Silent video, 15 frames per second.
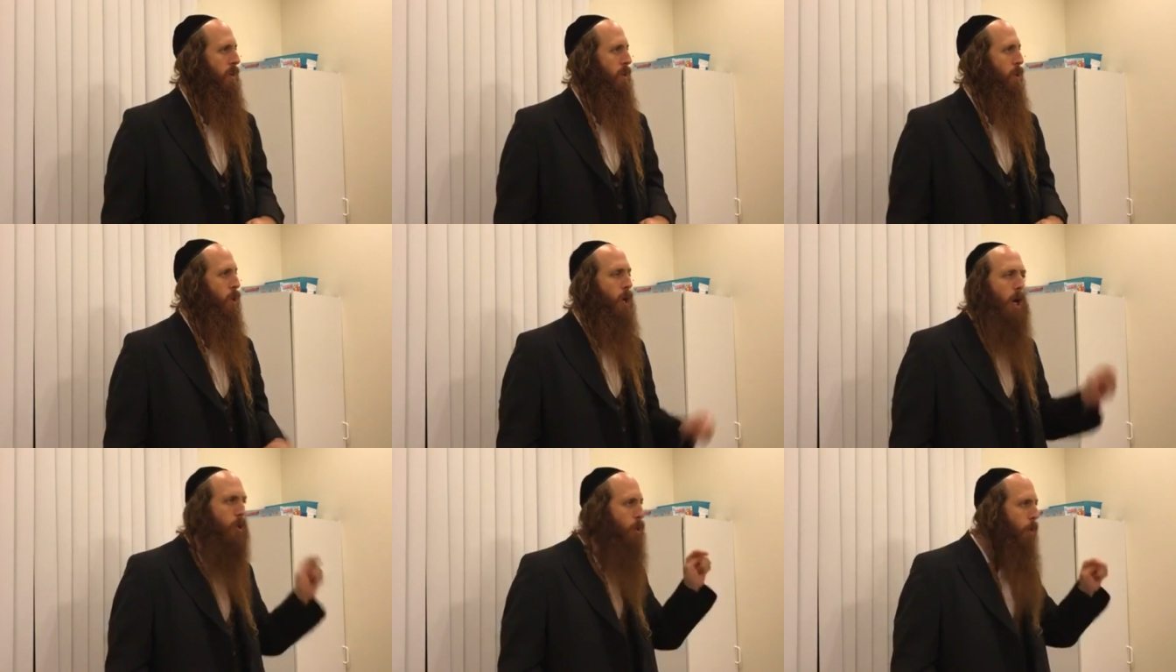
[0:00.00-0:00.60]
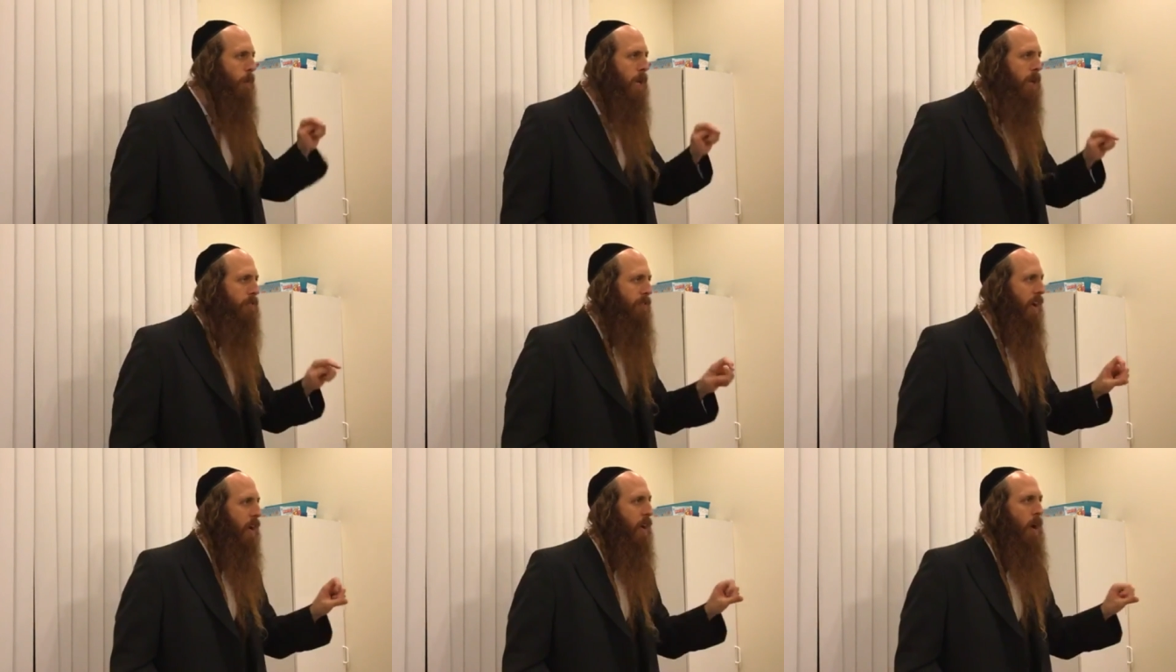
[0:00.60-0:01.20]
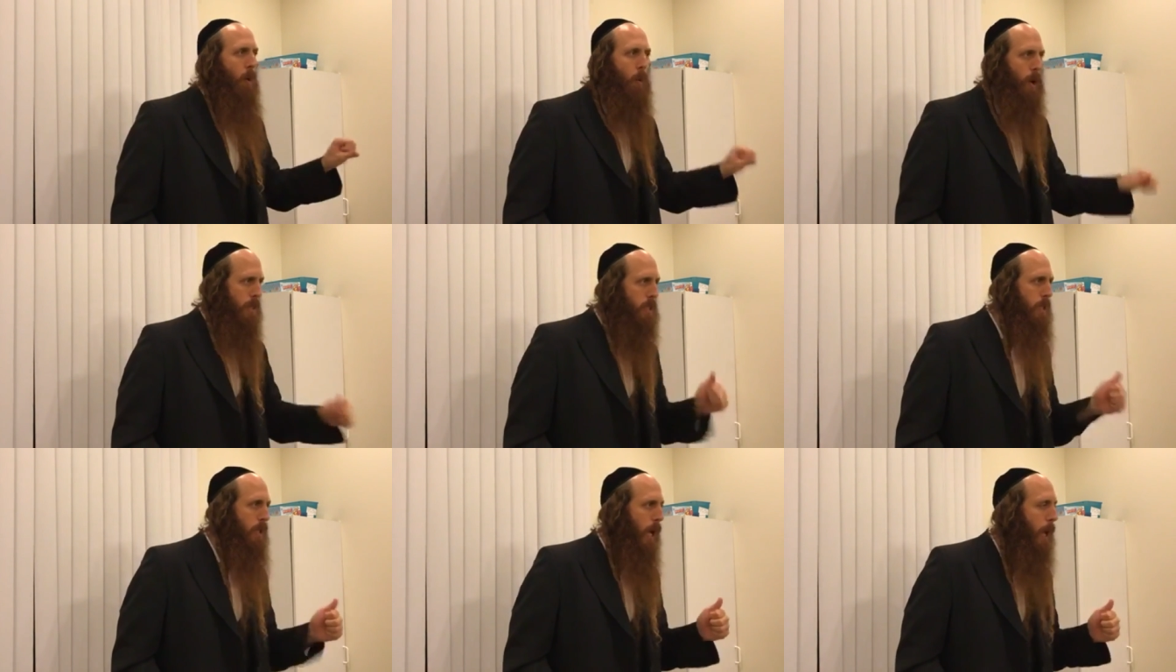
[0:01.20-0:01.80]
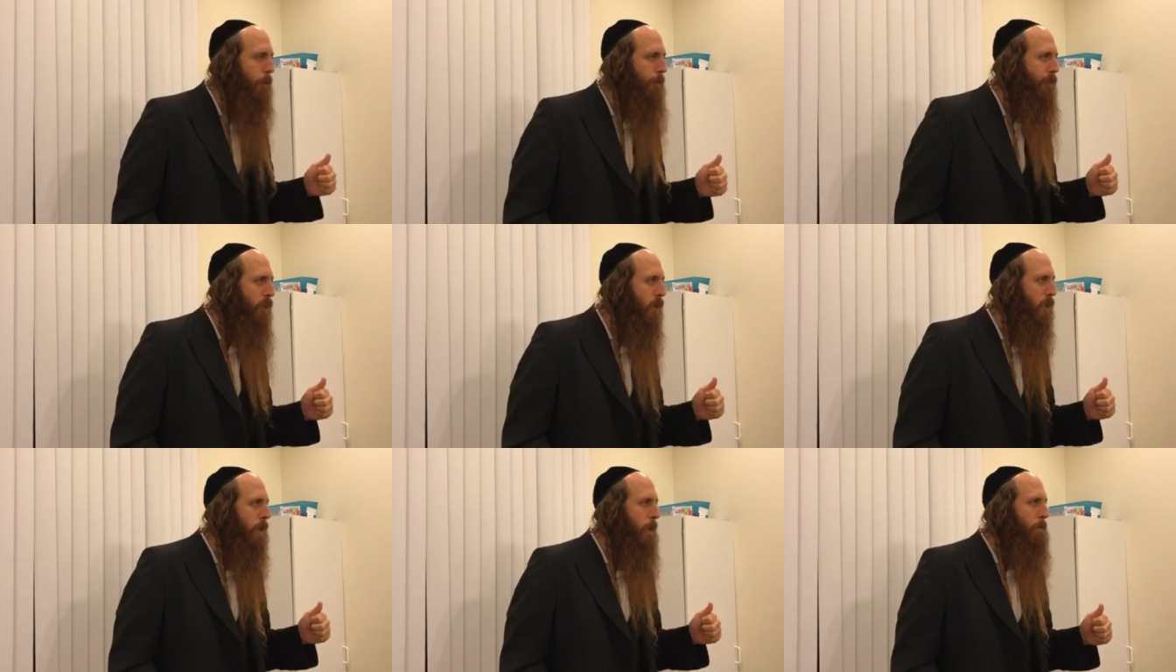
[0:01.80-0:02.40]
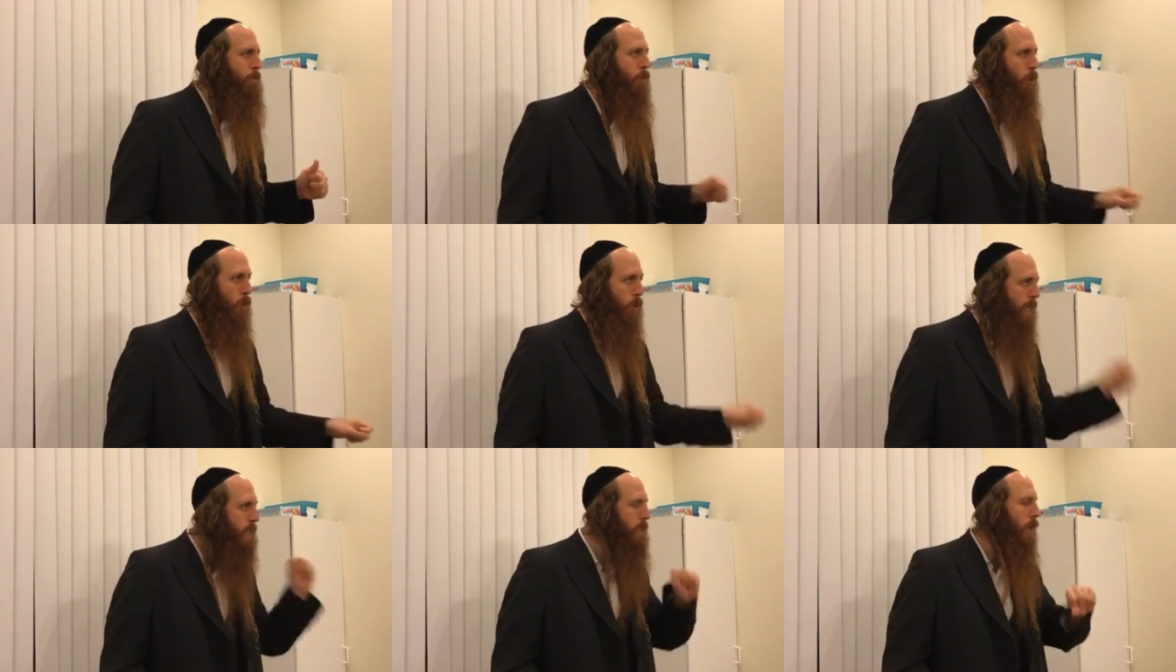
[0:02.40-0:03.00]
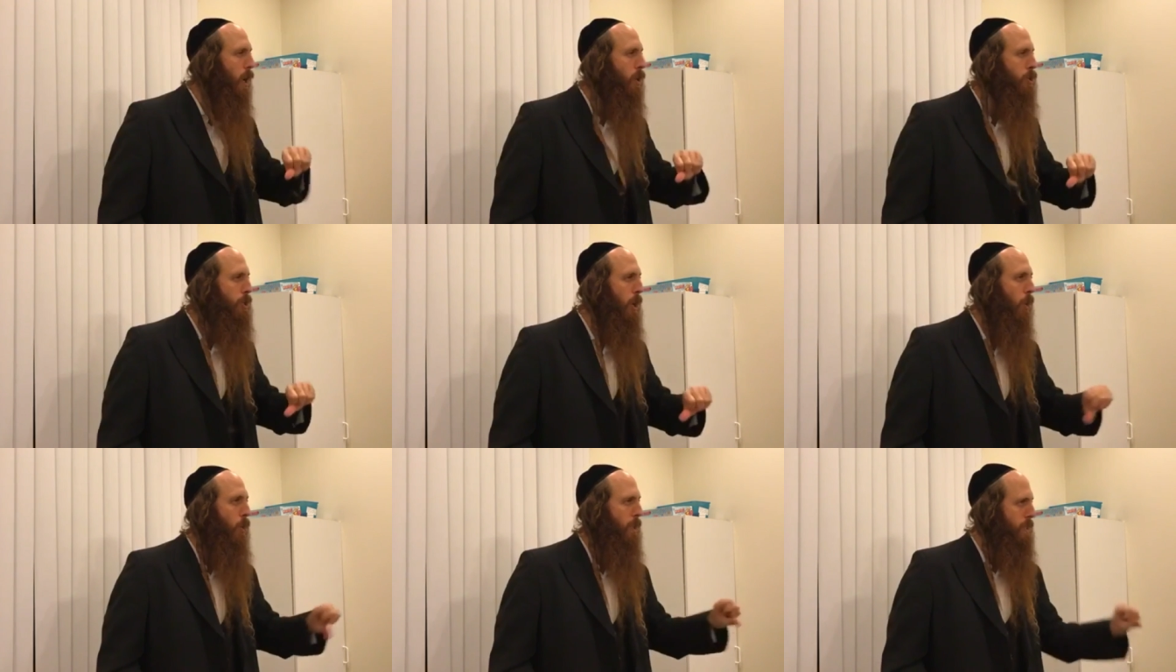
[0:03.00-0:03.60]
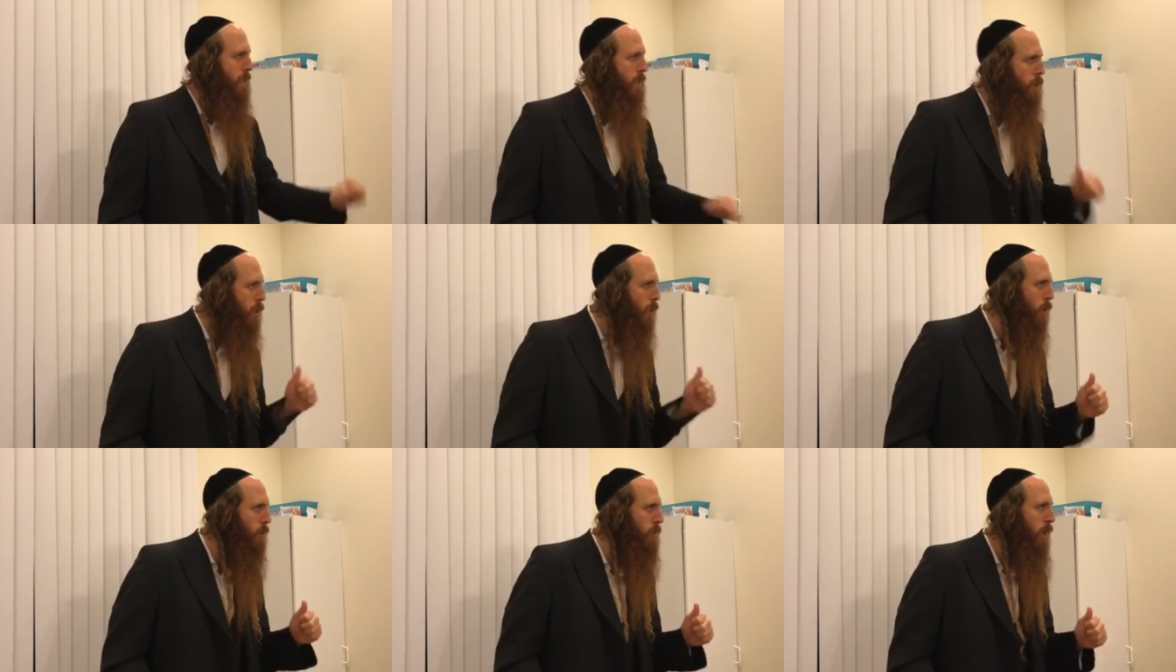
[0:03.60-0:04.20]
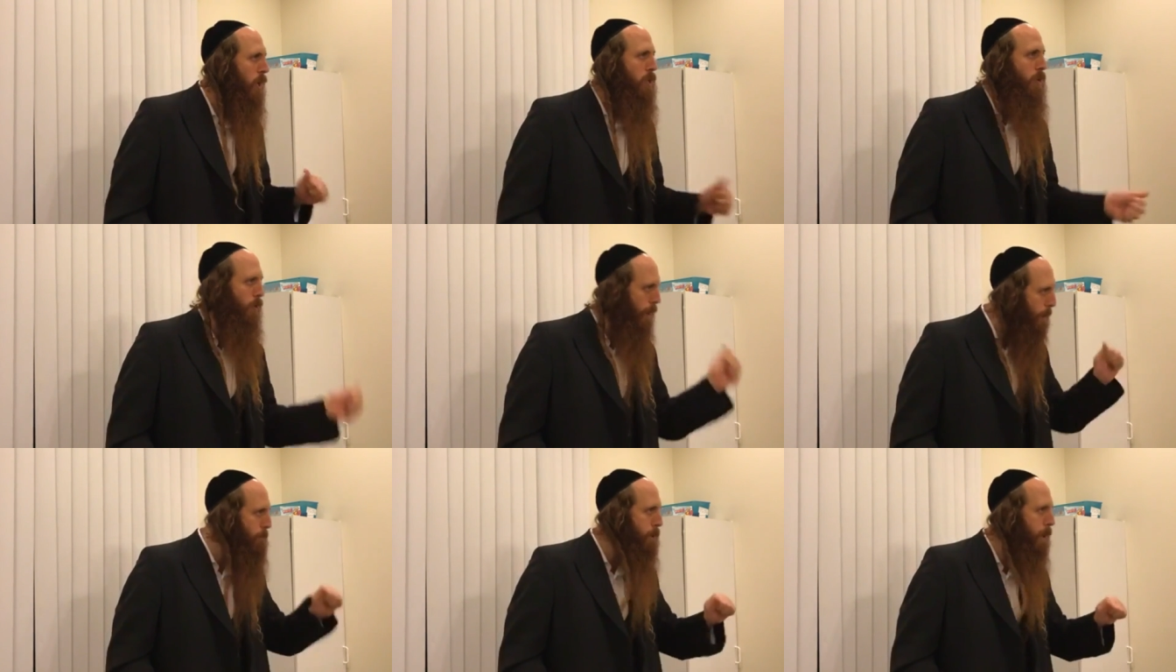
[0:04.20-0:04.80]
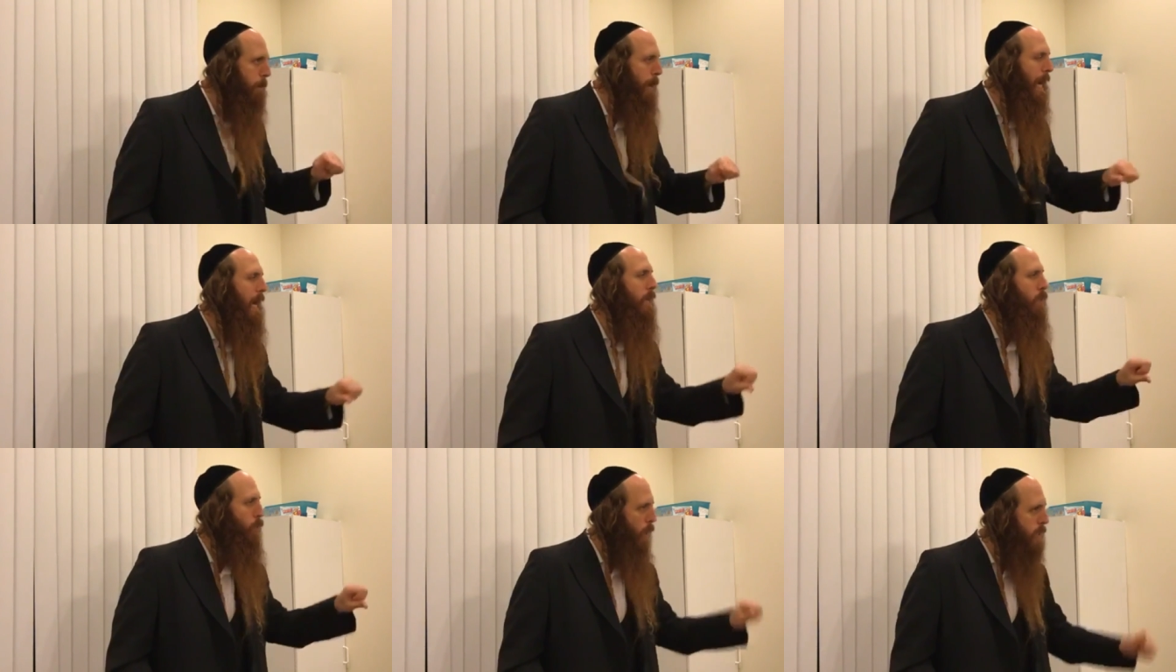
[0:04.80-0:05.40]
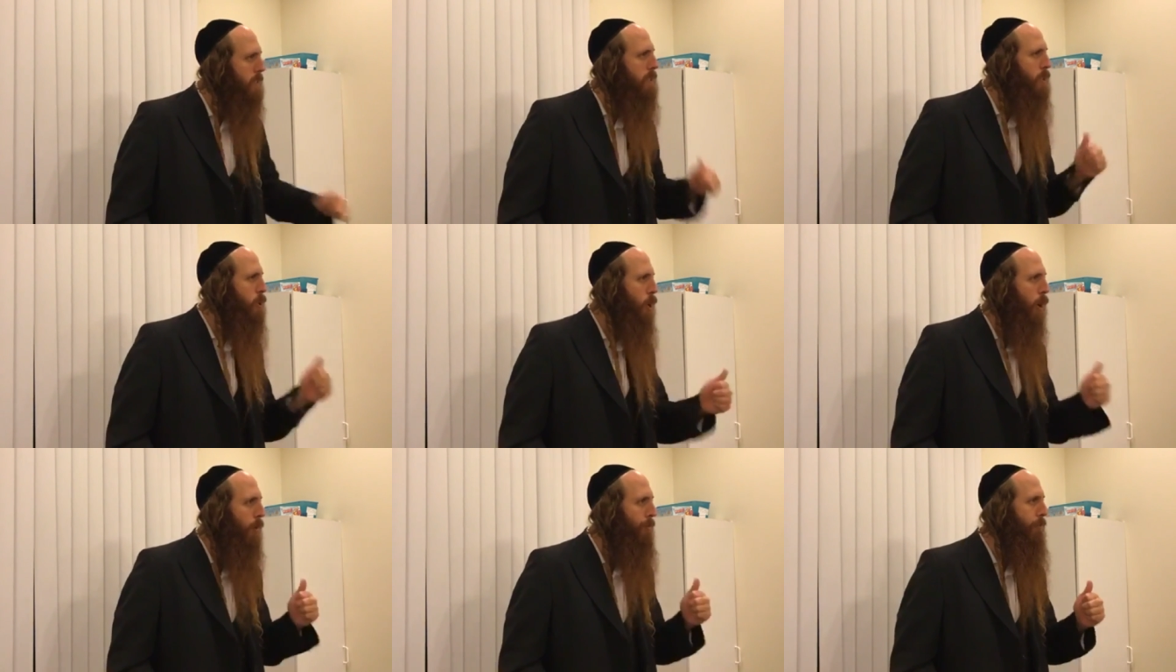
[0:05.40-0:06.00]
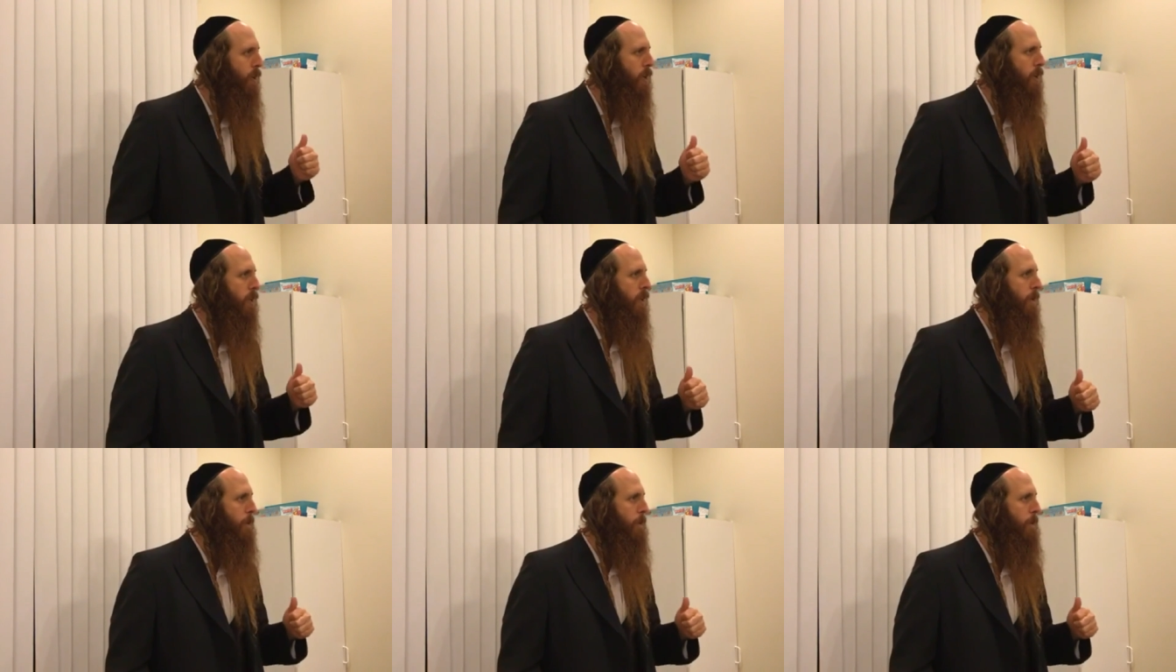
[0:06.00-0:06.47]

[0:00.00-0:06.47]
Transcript: To go to Mikveh, was it helpful? To eat kosher, was it good? To keep Shabbat, was it joyful?